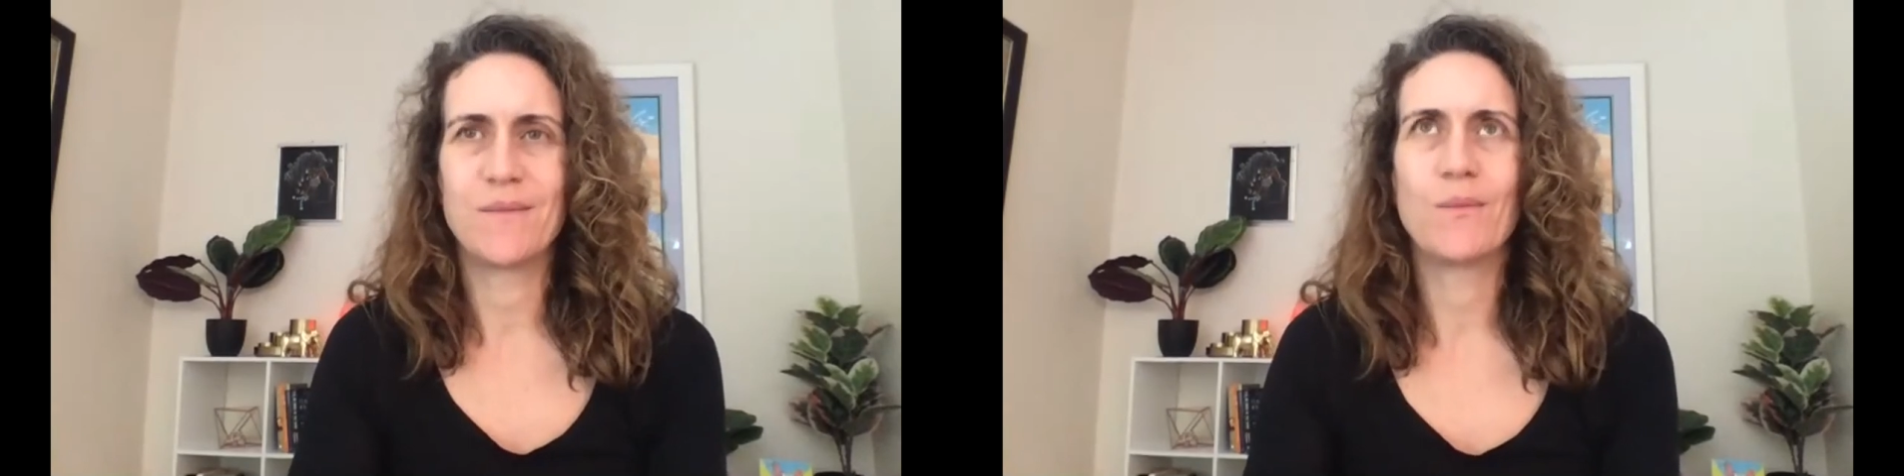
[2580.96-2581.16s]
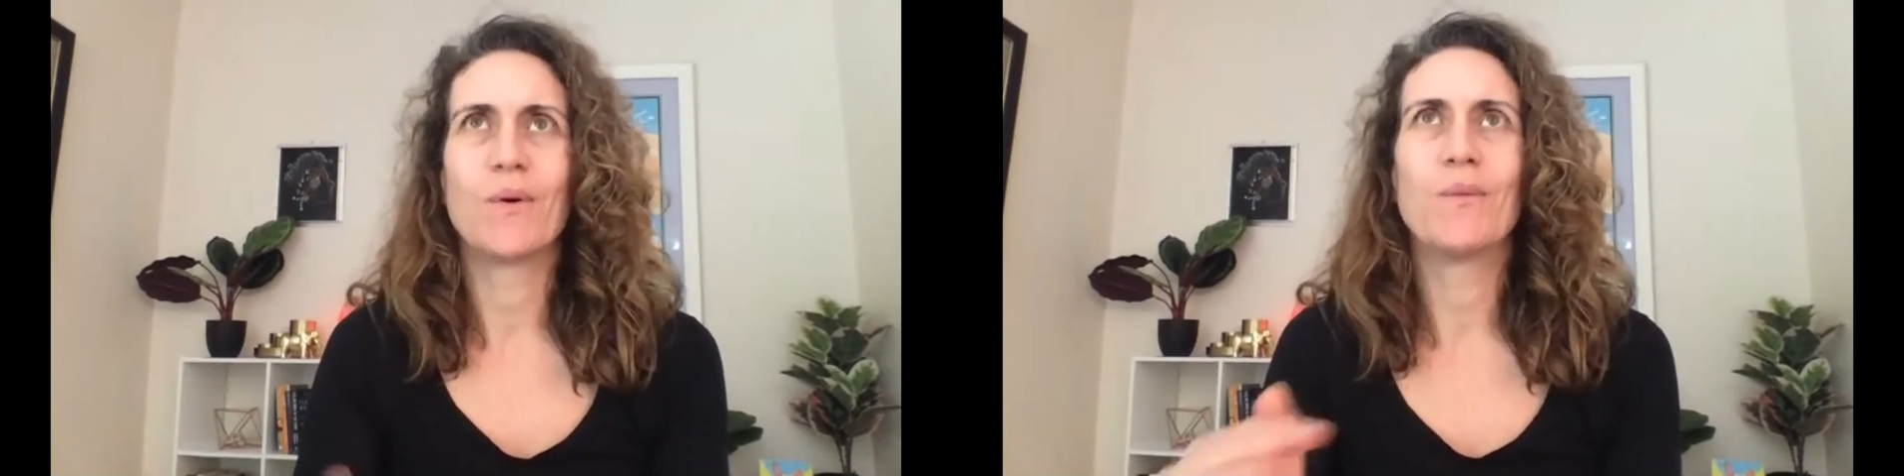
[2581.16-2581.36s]

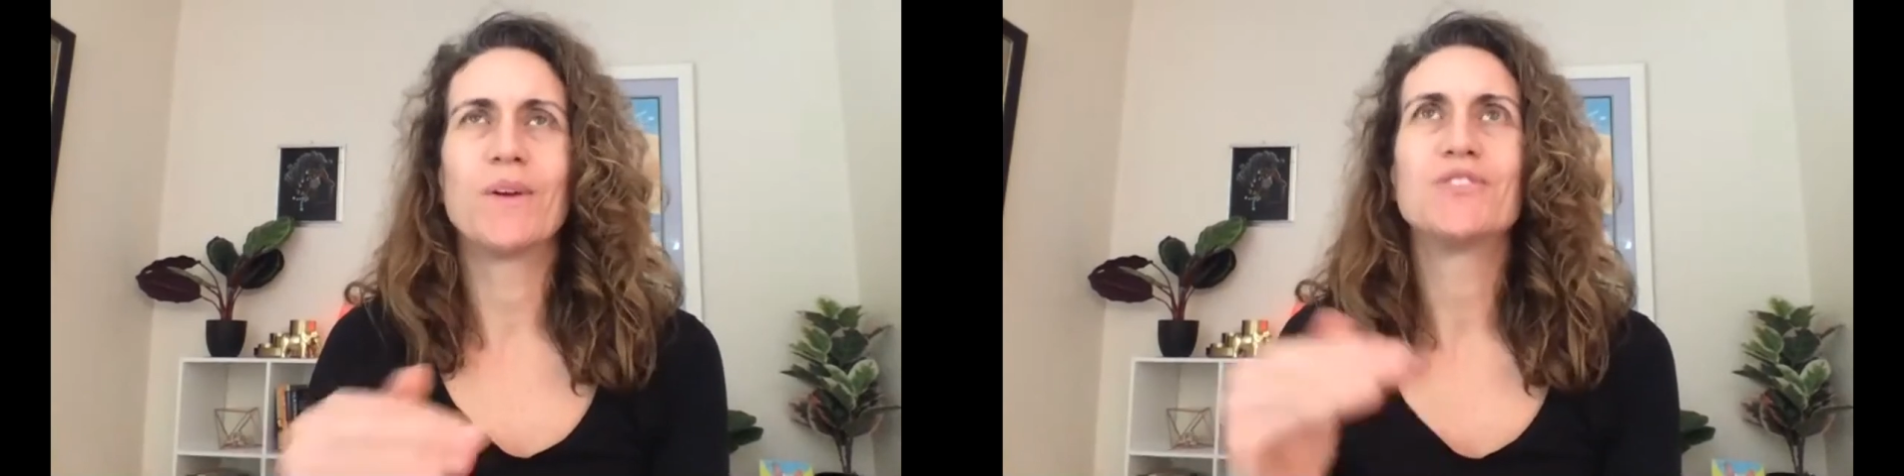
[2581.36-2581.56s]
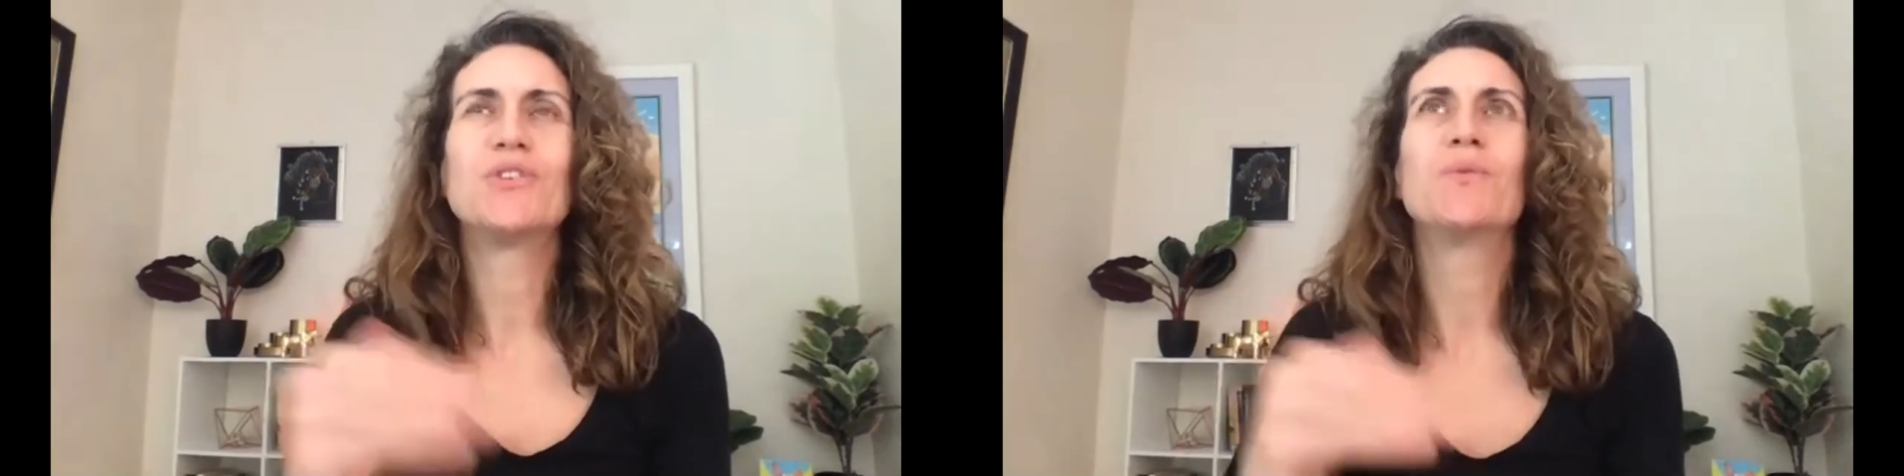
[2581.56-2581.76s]
What,
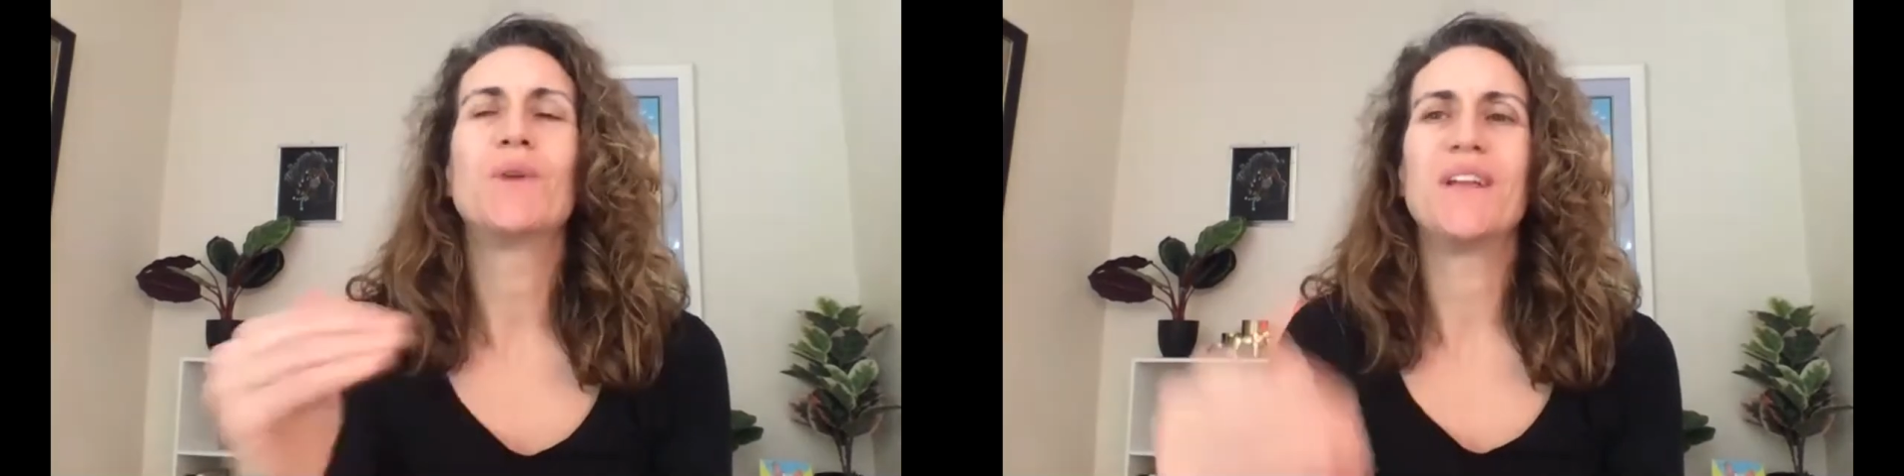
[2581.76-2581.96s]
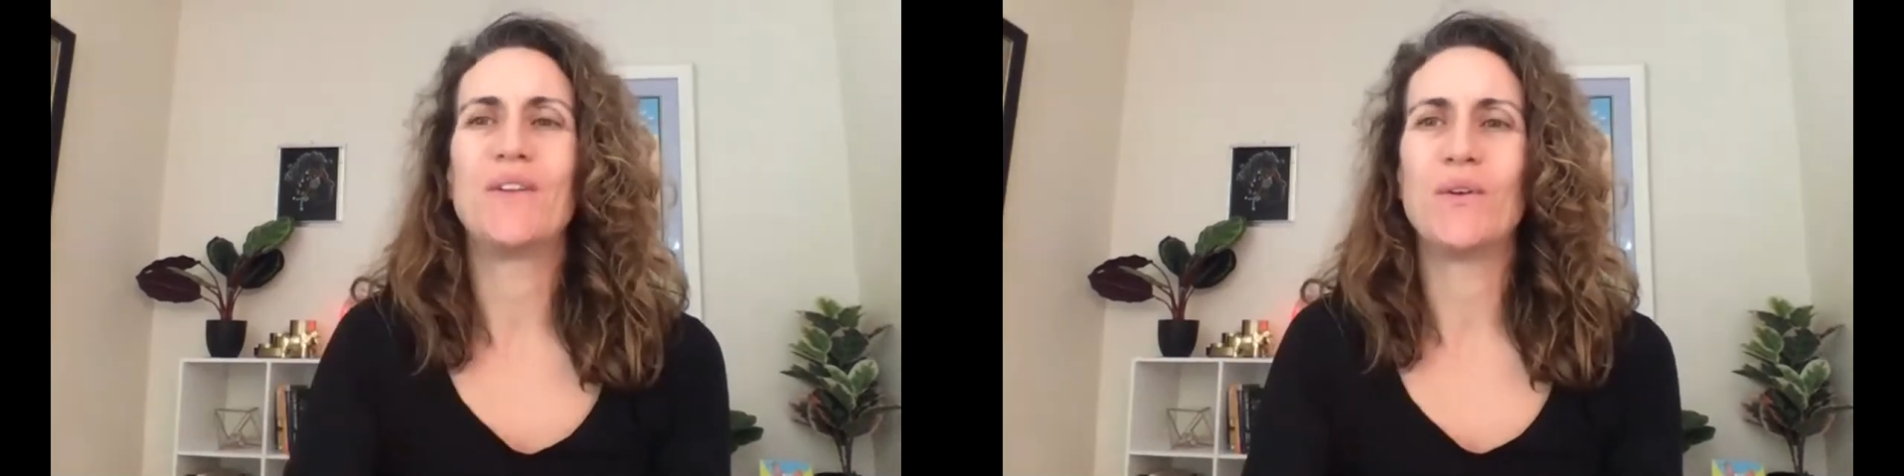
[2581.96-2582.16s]
what should
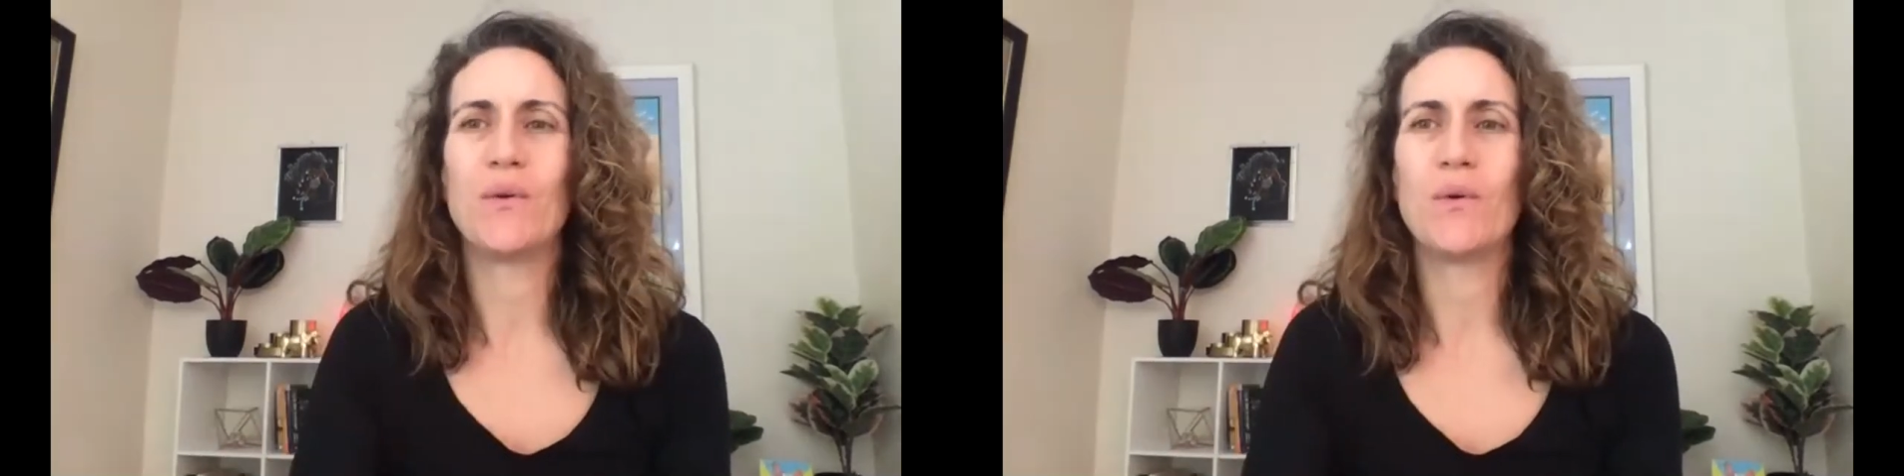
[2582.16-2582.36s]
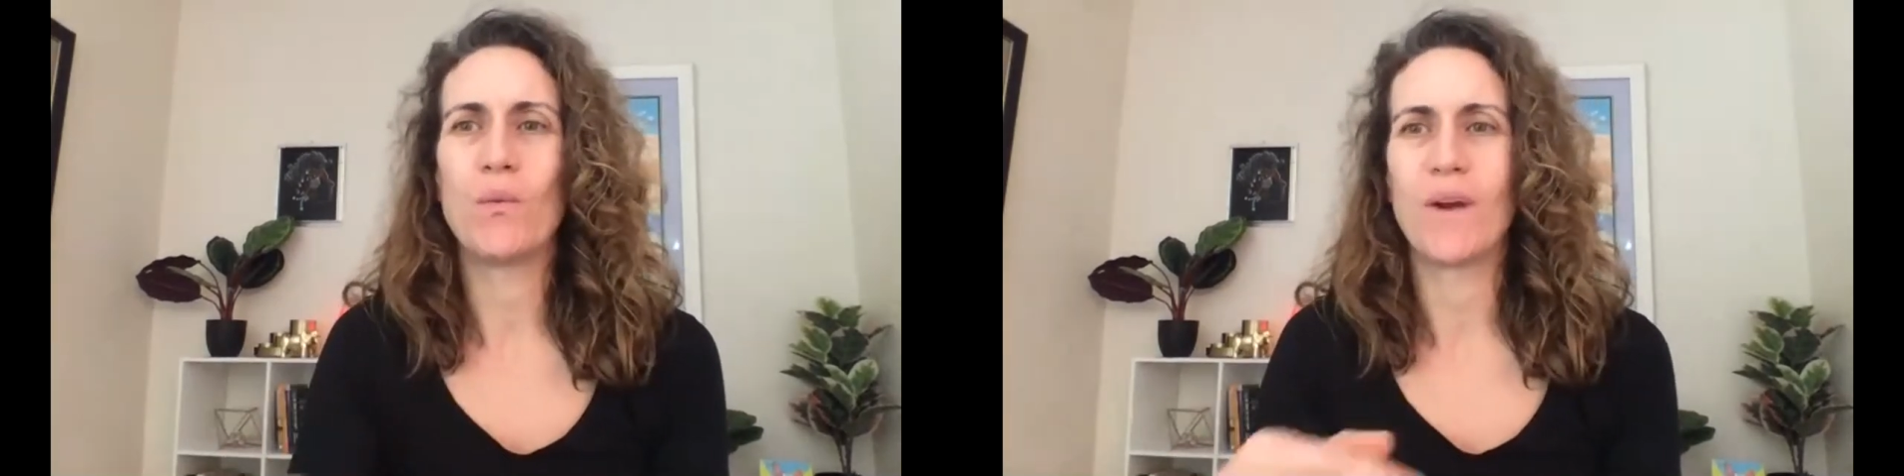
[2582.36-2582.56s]
we
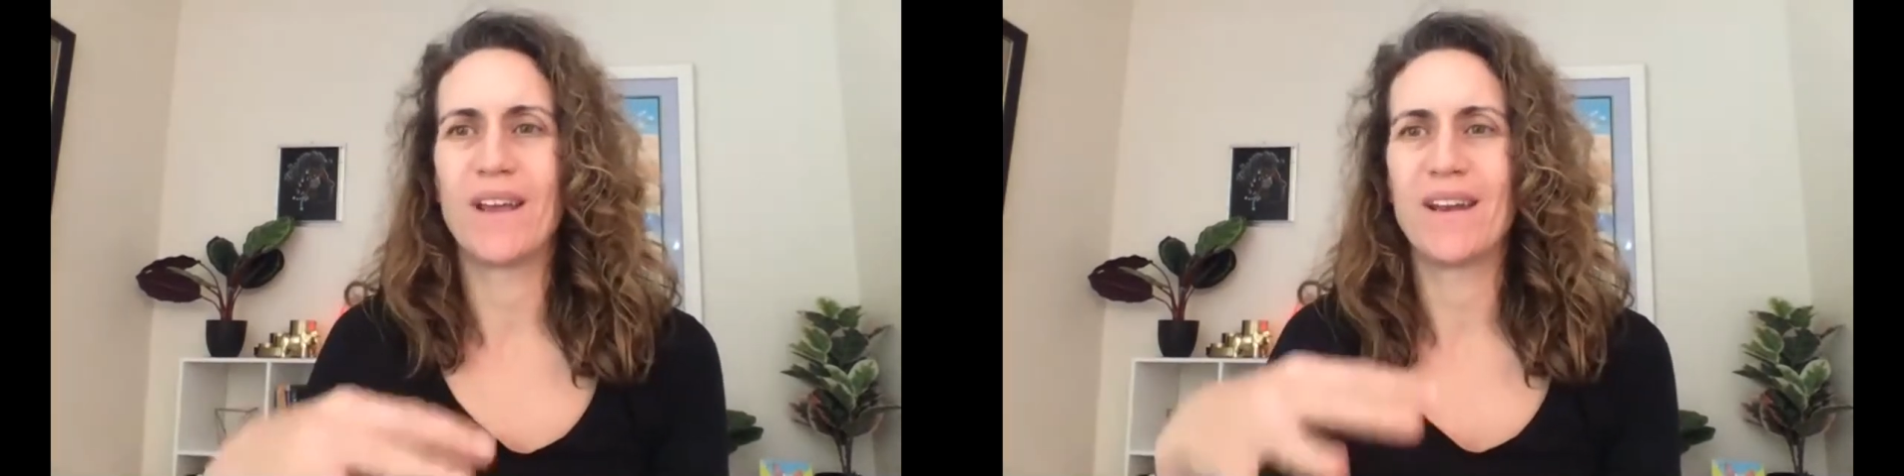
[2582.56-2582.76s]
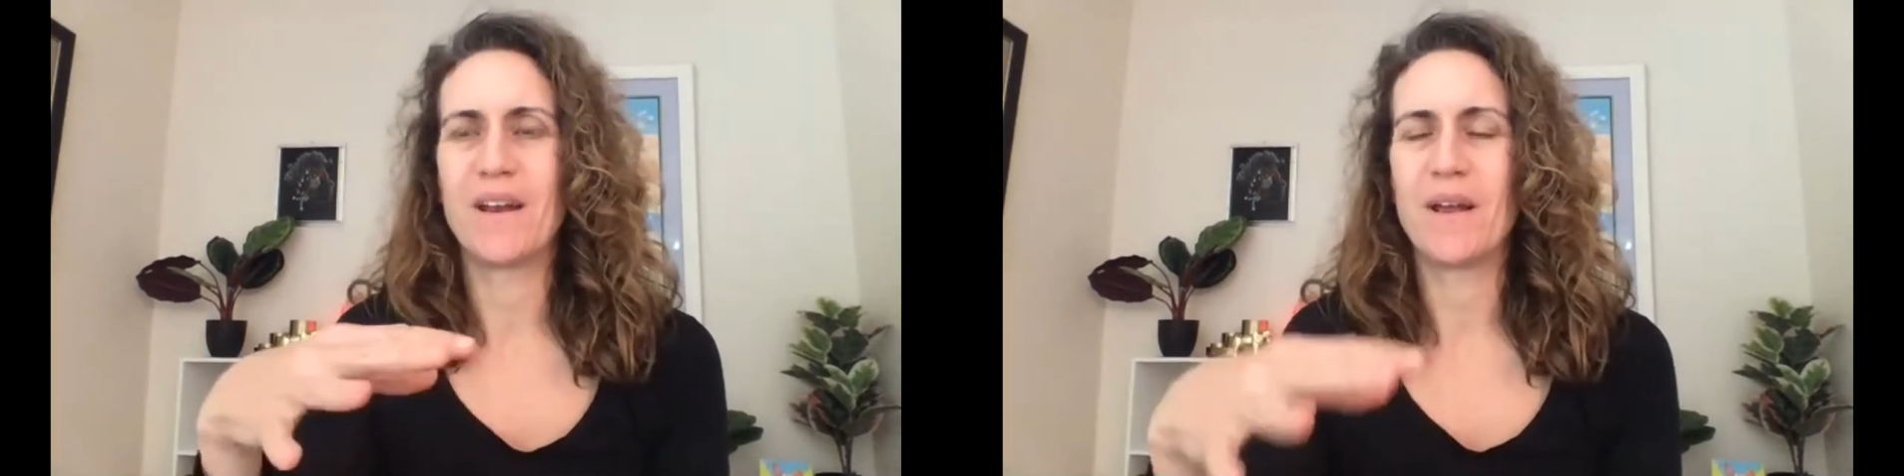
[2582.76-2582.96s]
do
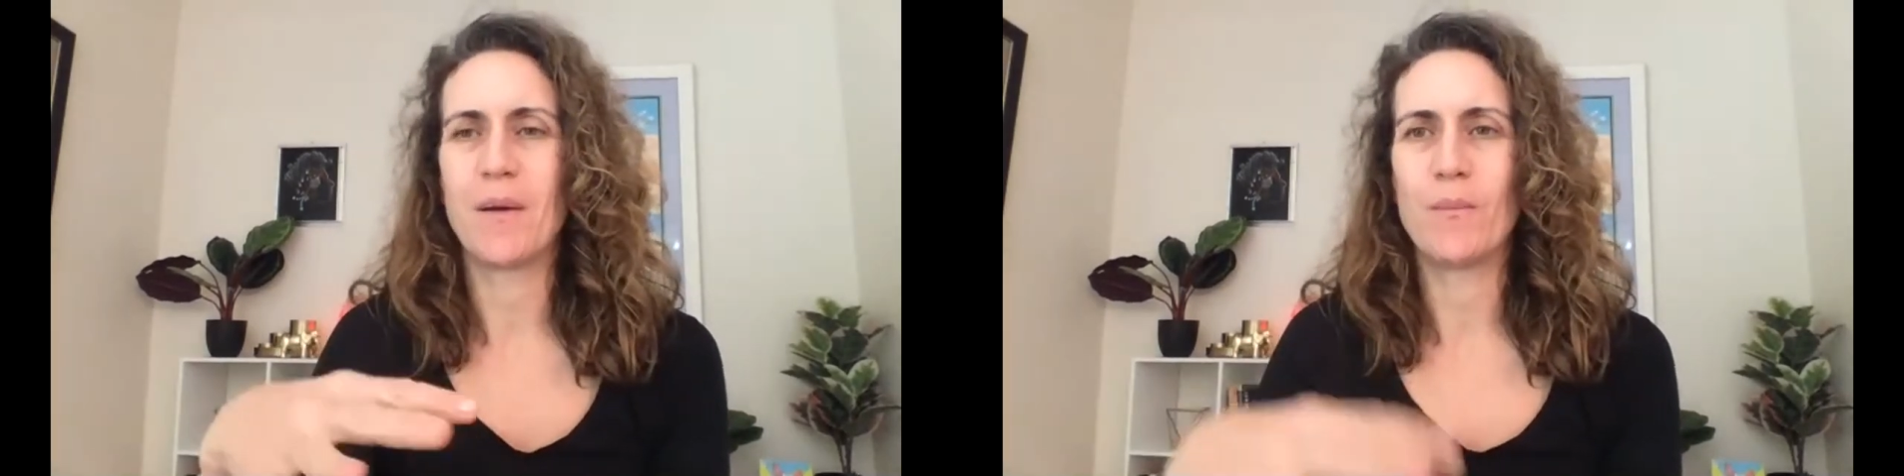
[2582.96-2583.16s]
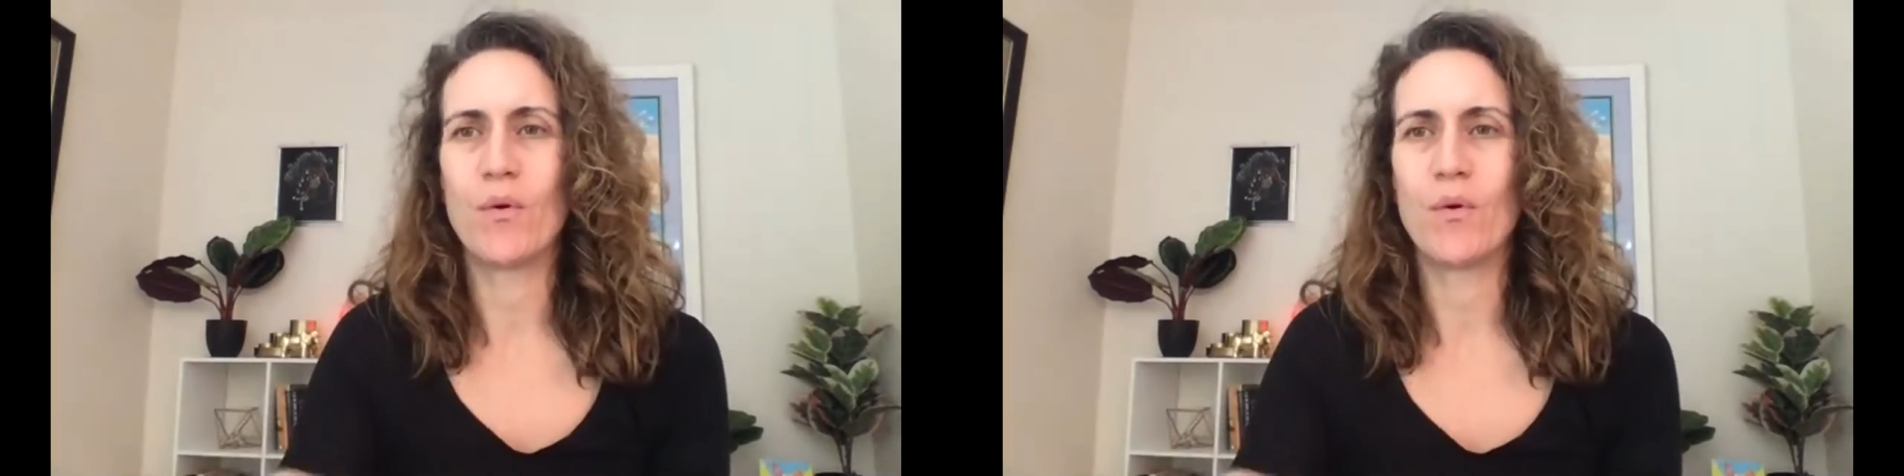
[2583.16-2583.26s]
when a,